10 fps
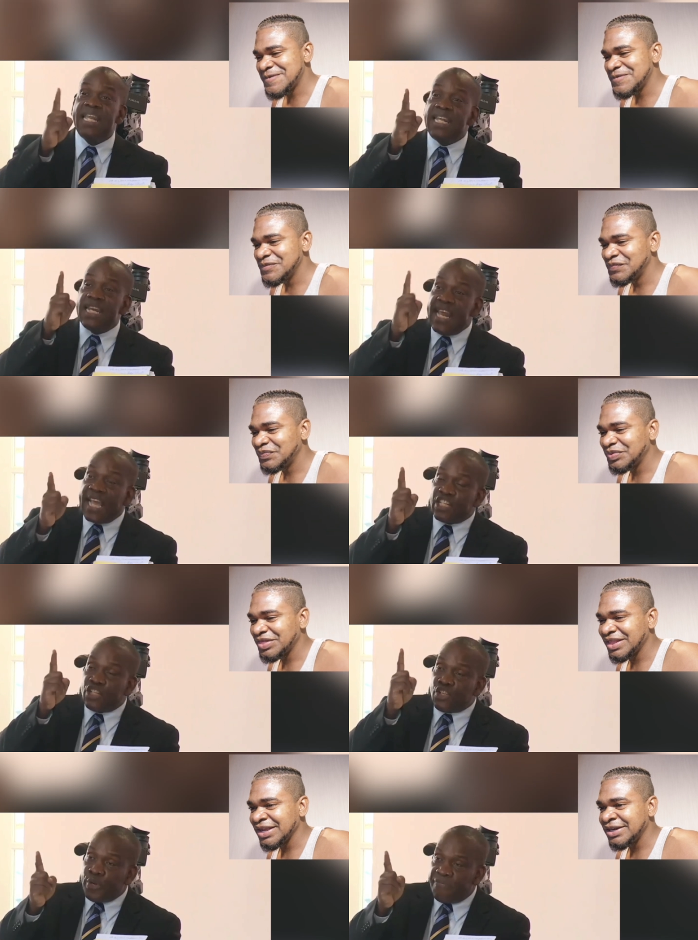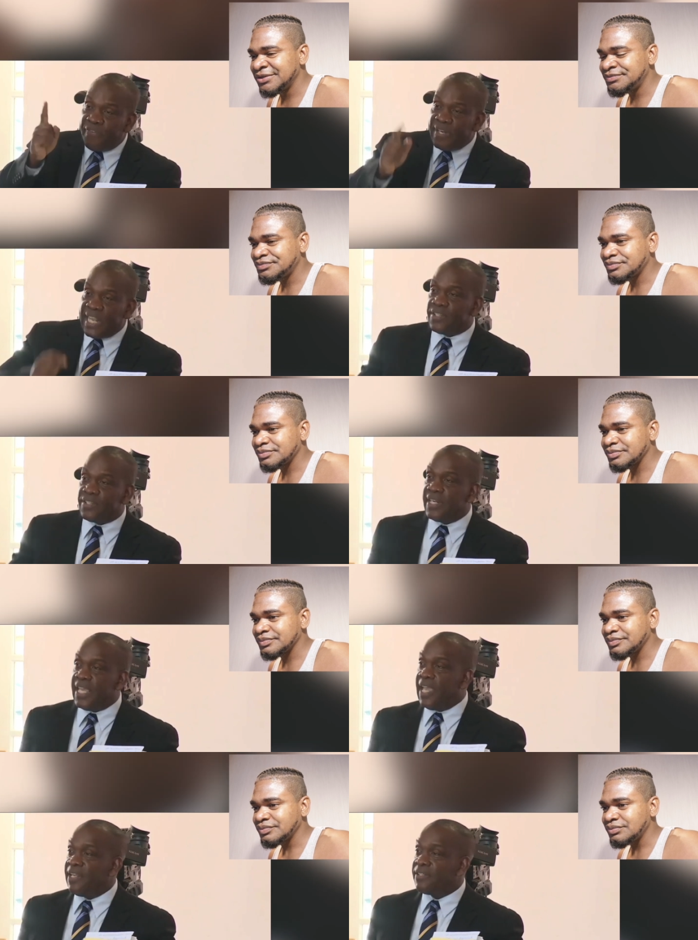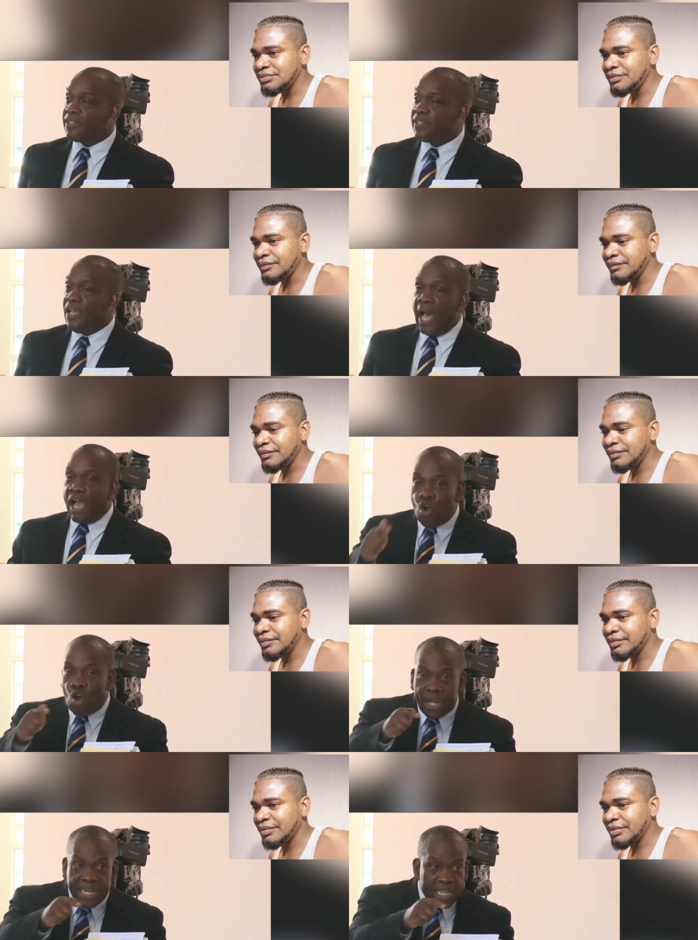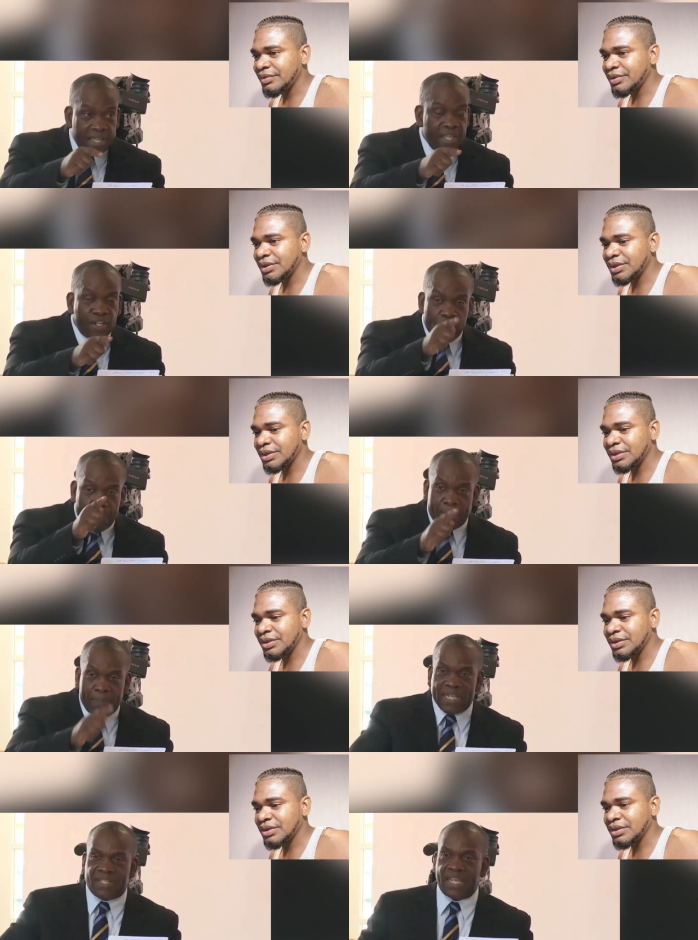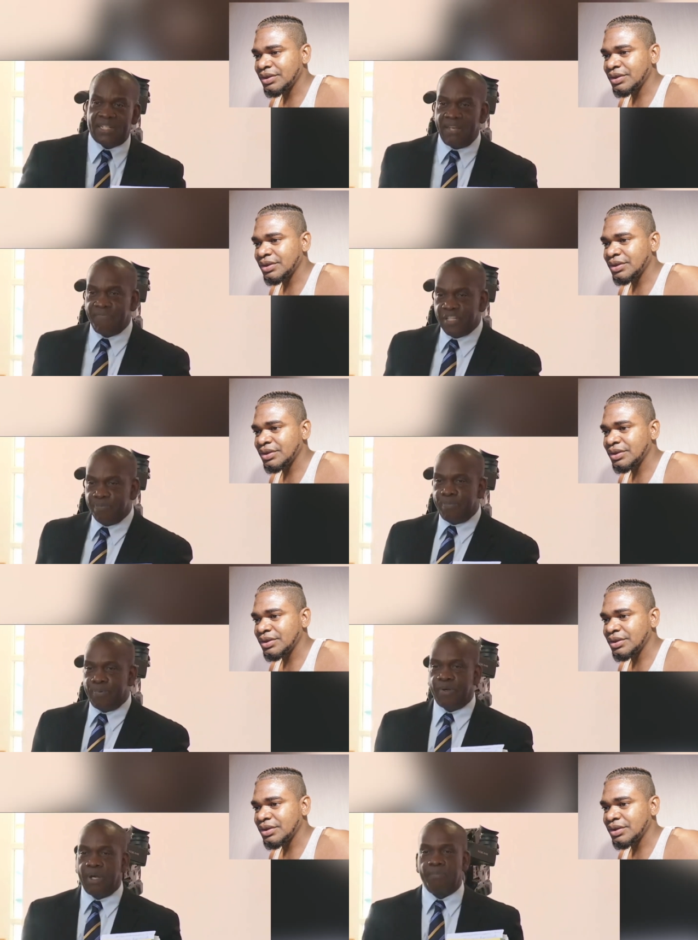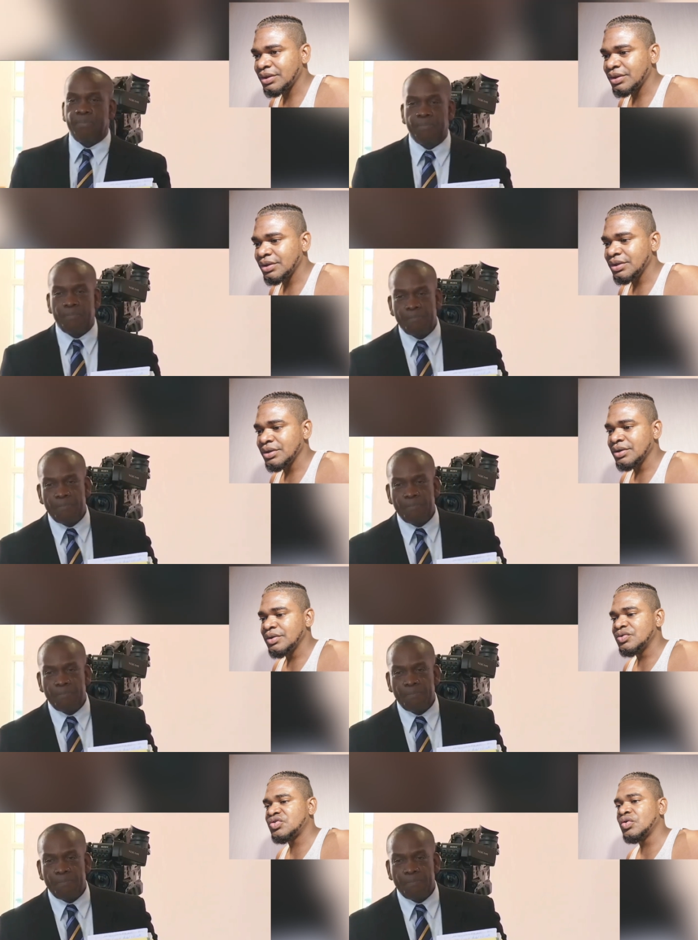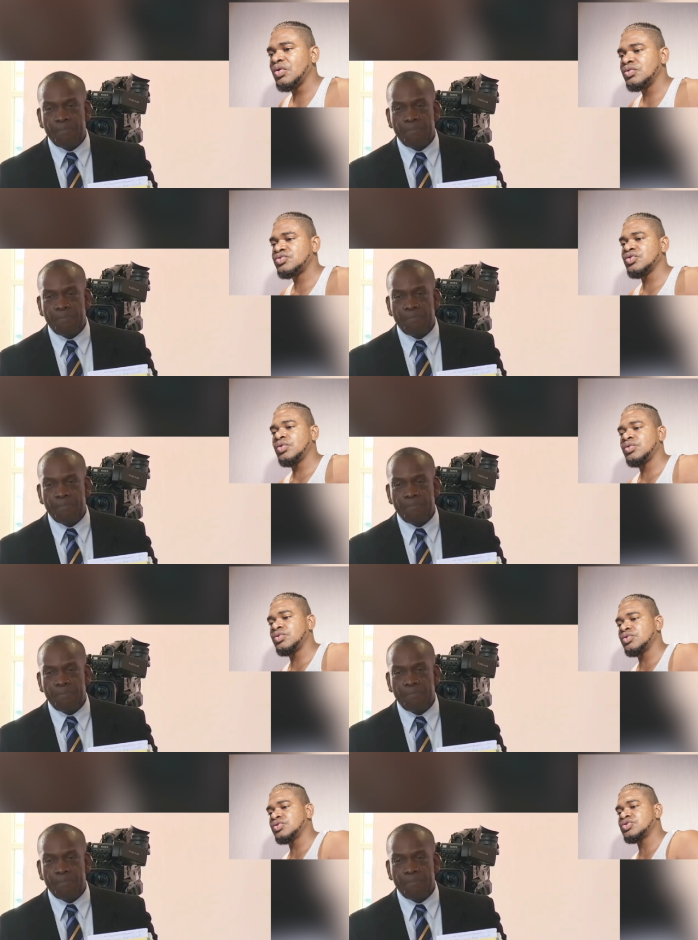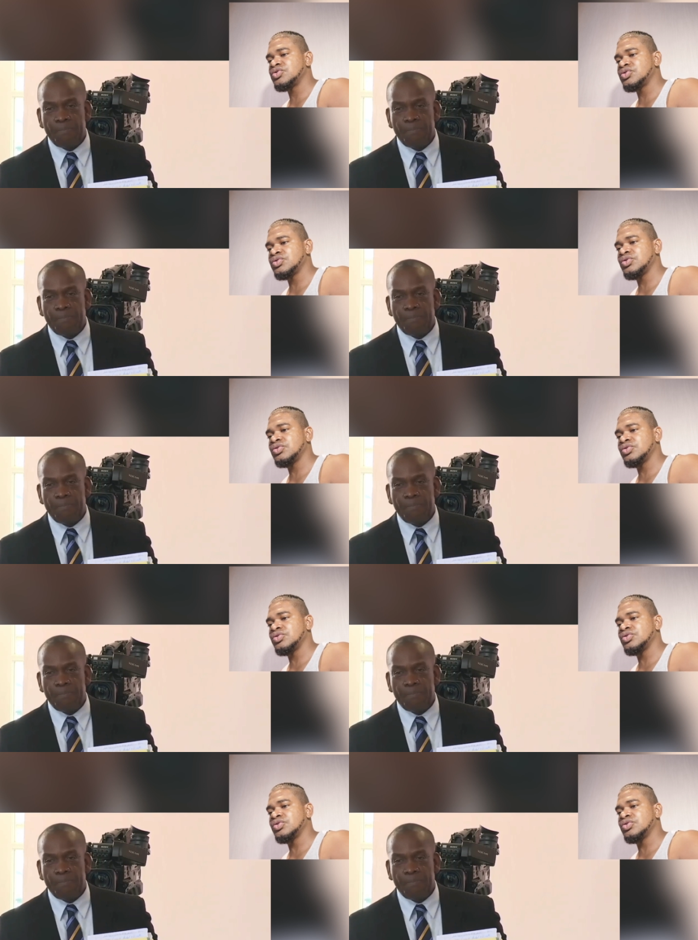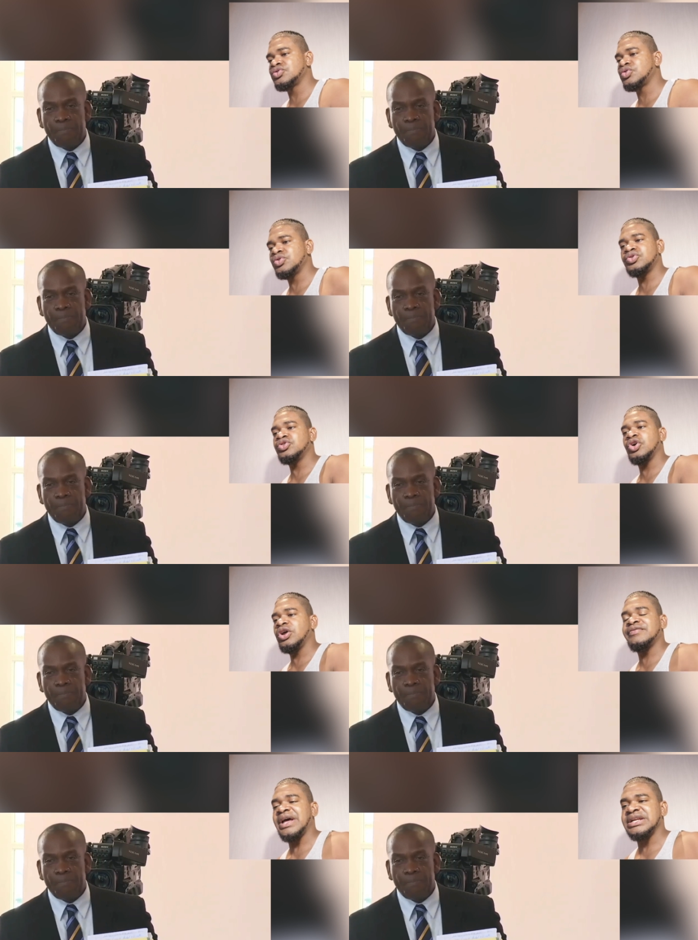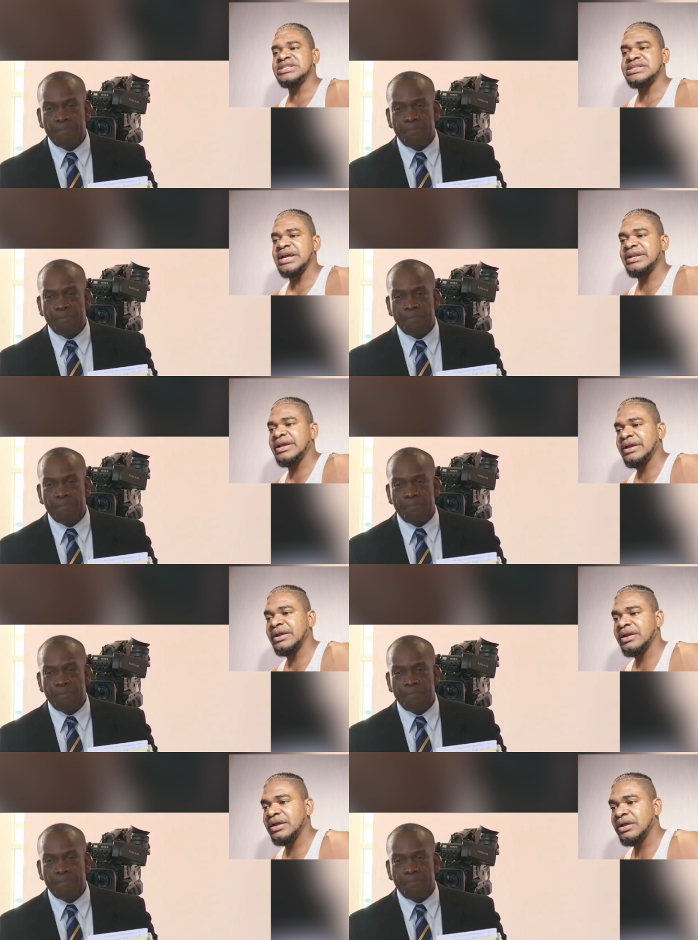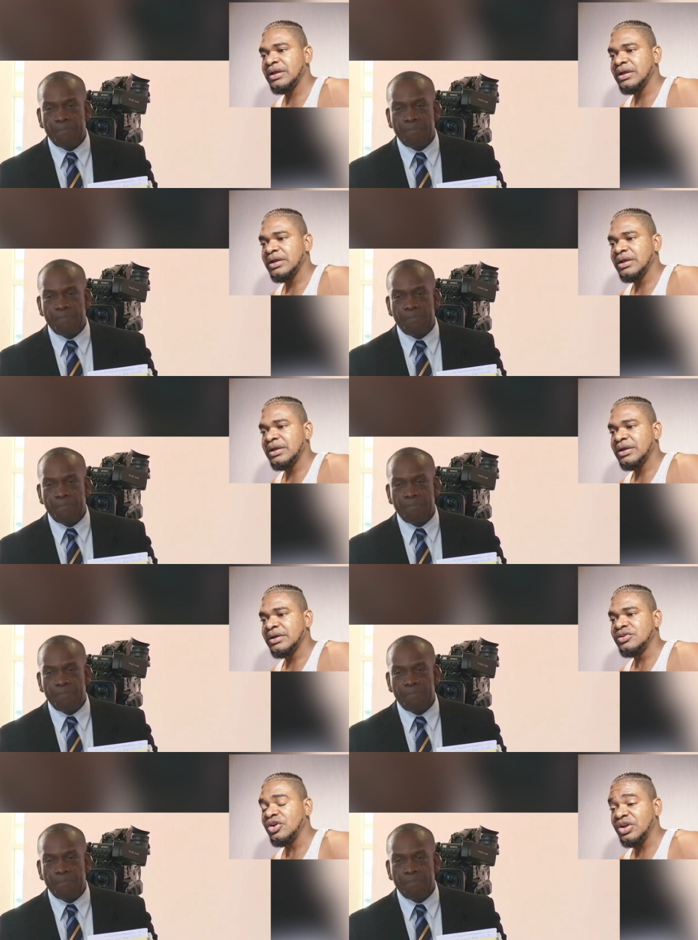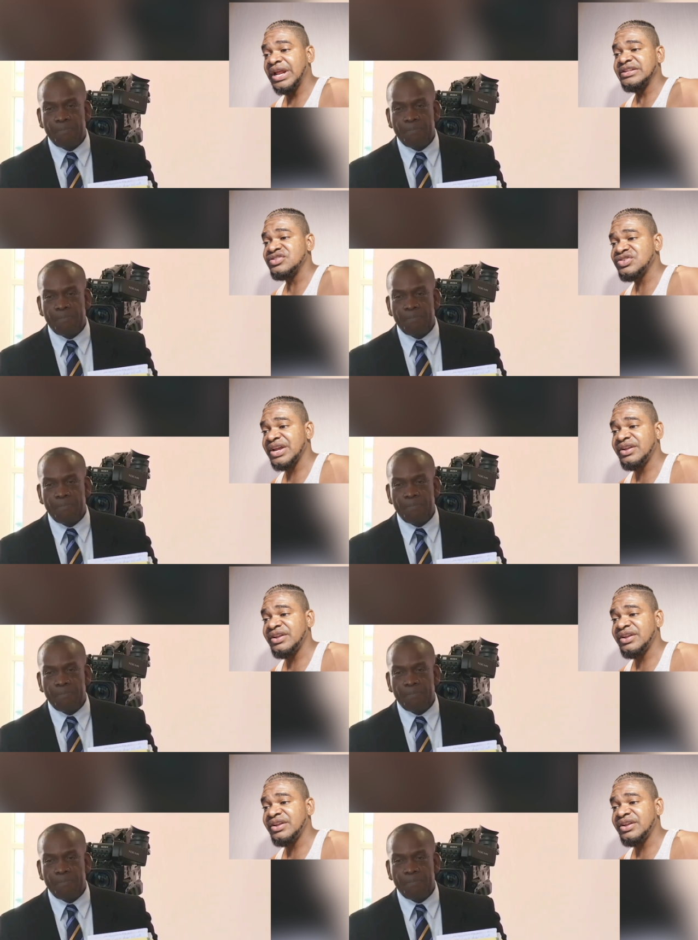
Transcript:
Speaker 1: In the next three financial years, according to the public sector investment program.
Speaker 2: So, so so none of that inside there none of that inside